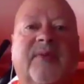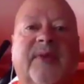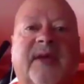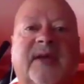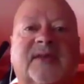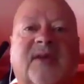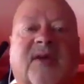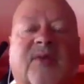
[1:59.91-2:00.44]

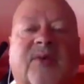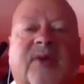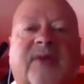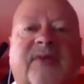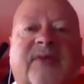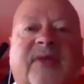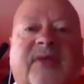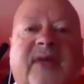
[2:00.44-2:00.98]
Because one
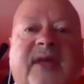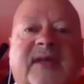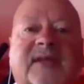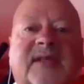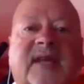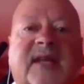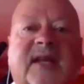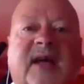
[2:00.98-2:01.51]
of the things
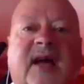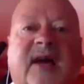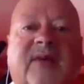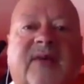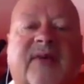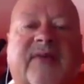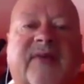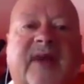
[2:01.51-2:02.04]
that
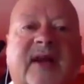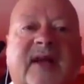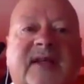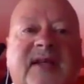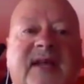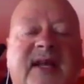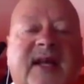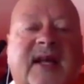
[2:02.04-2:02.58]
Rivera
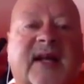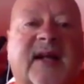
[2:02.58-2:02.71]
did